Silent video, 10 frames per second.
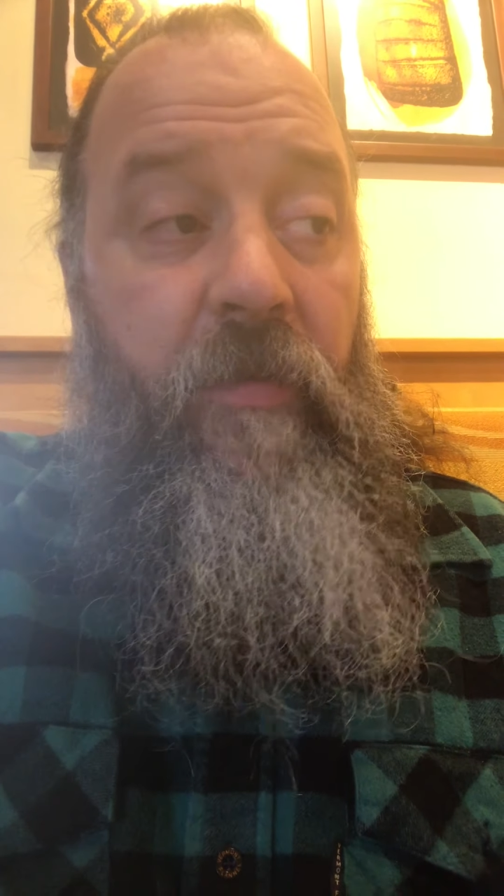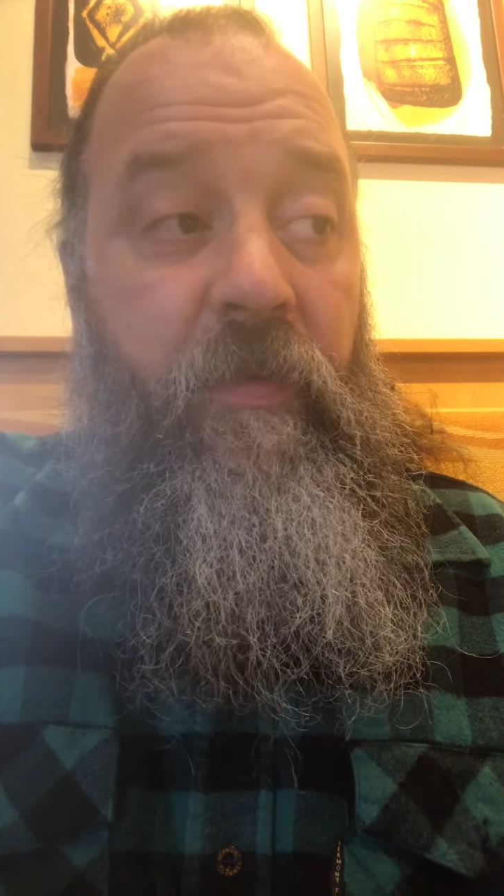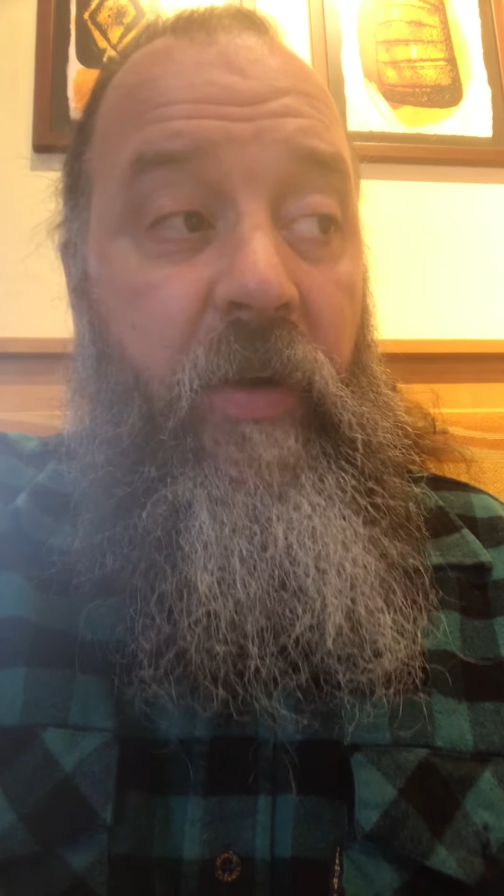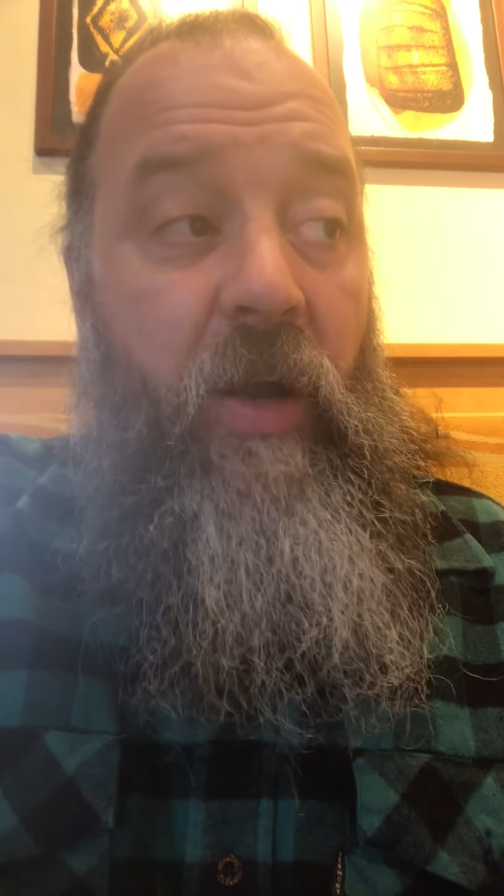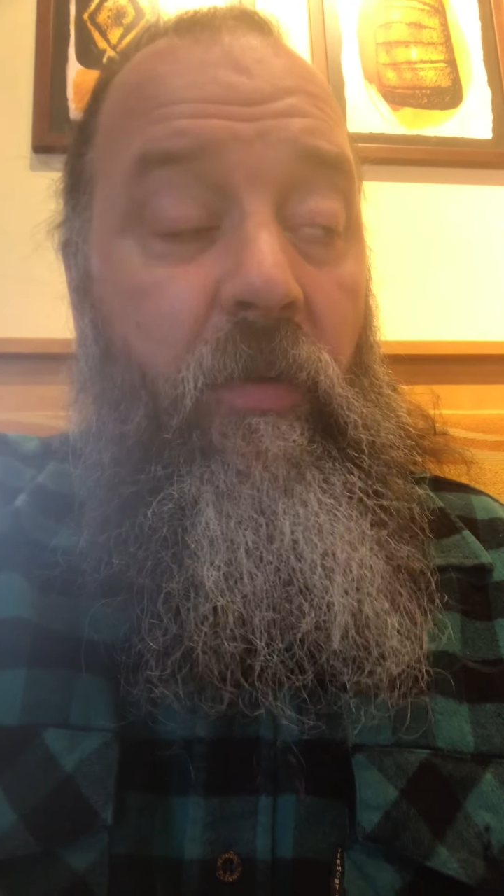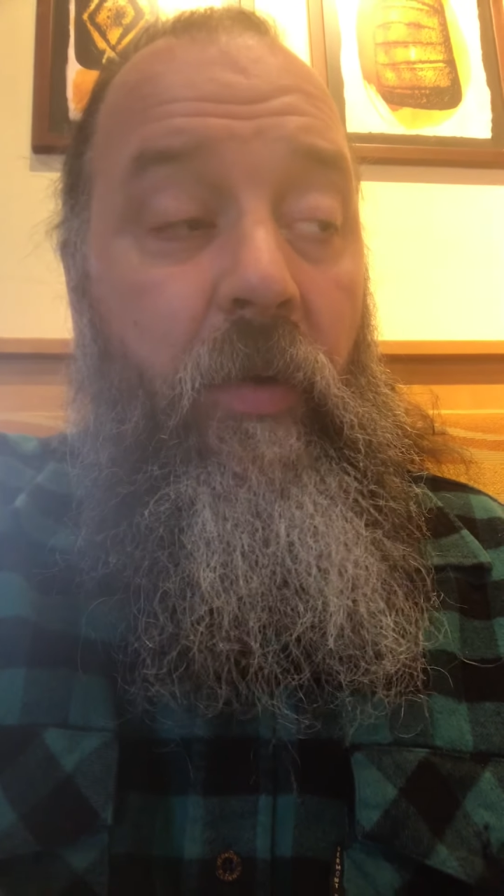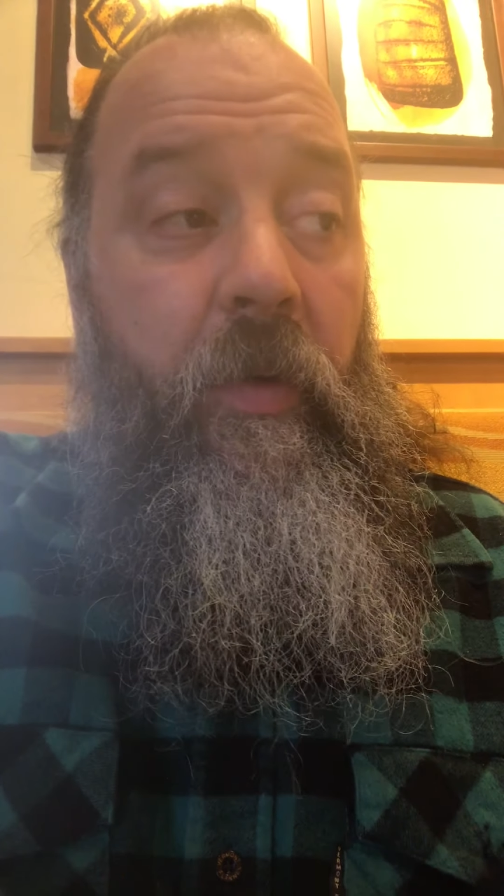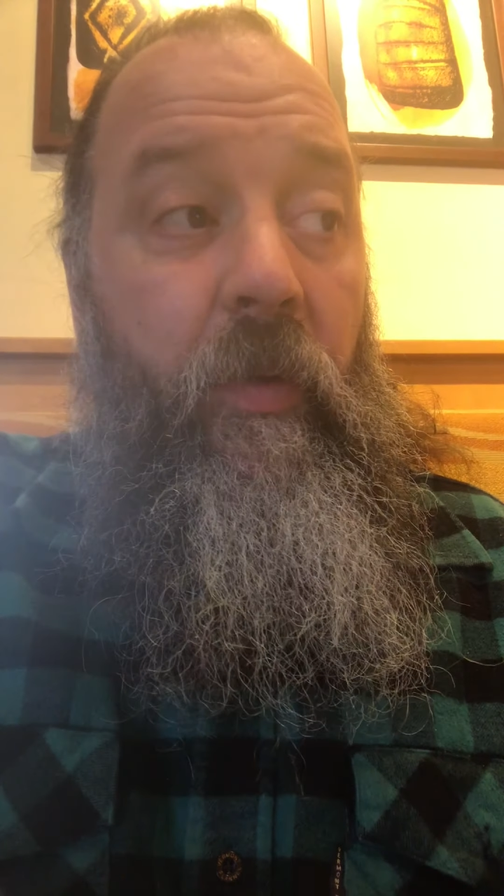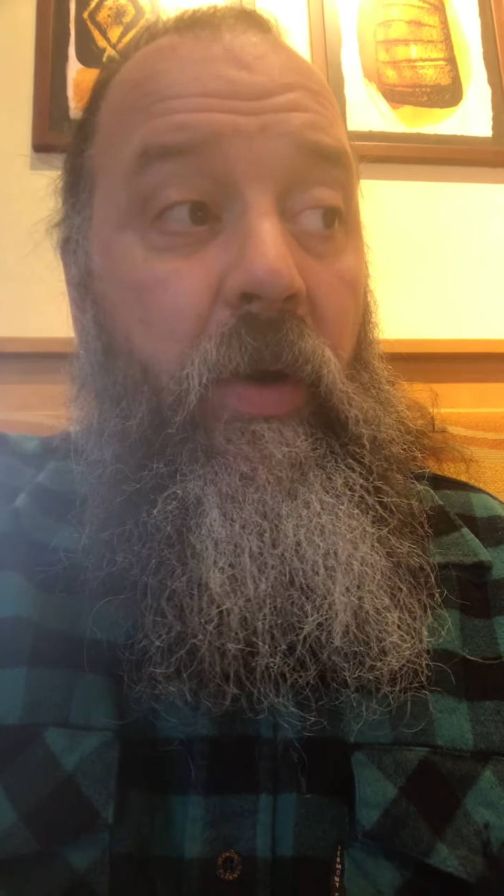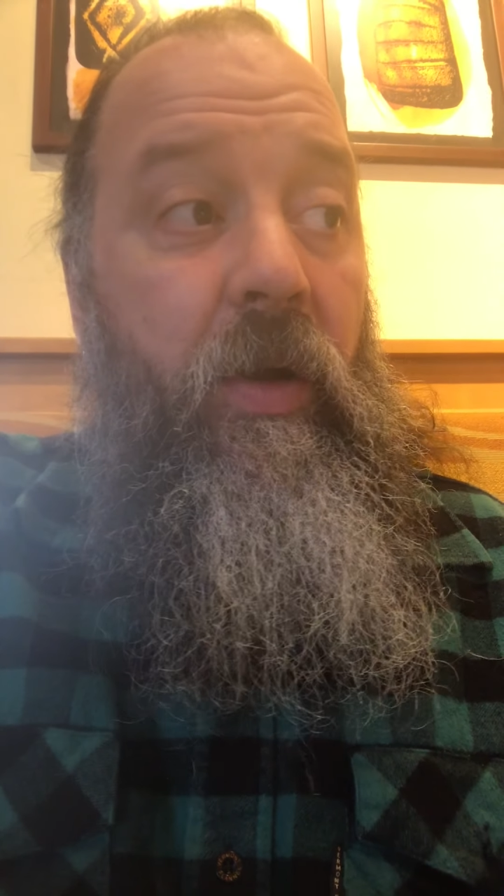figured out what we
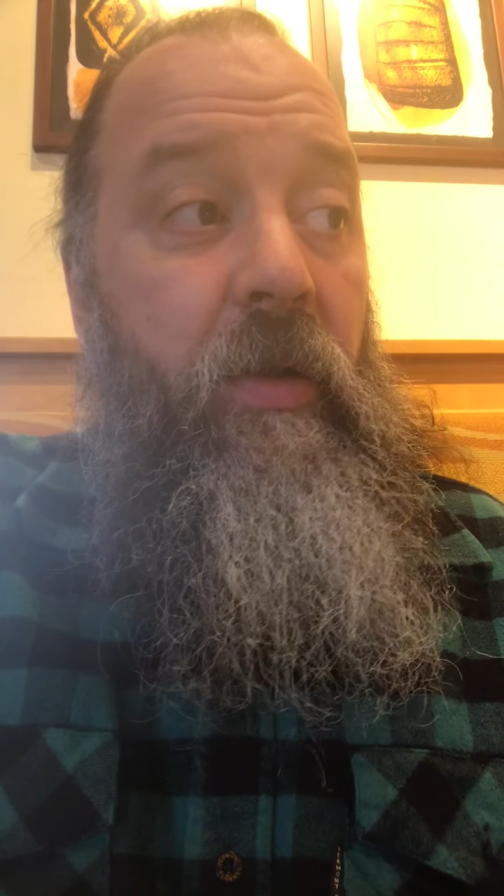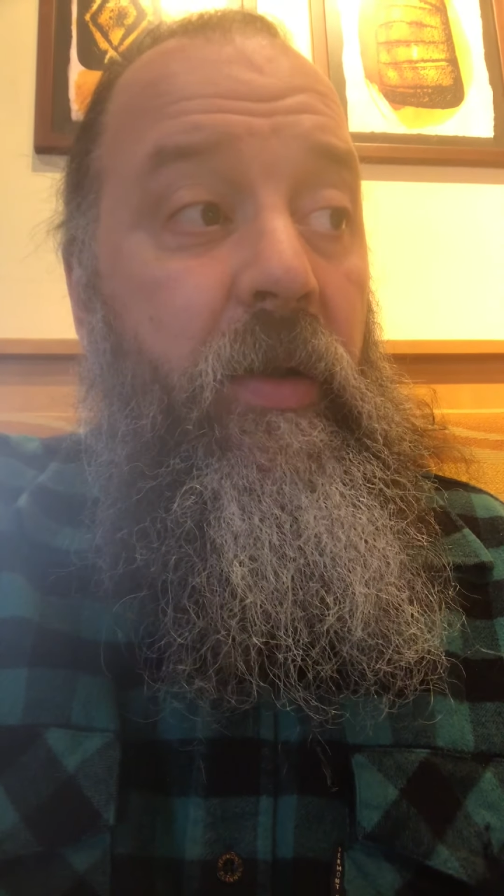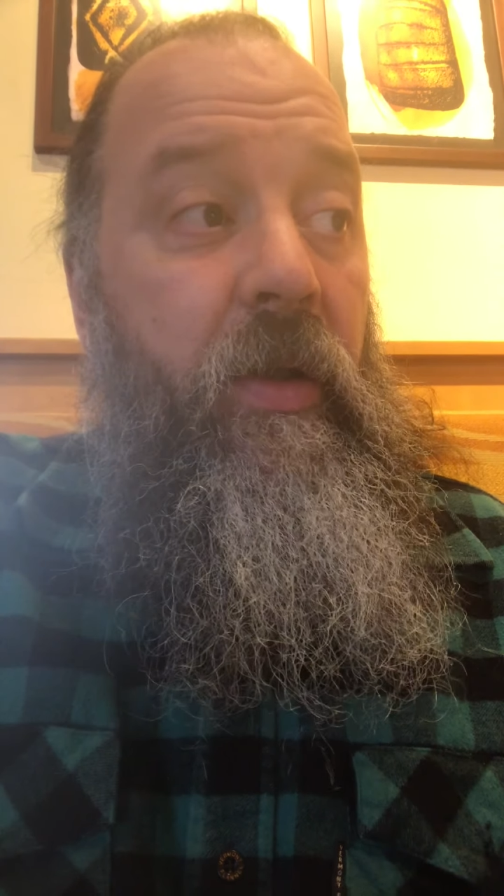want,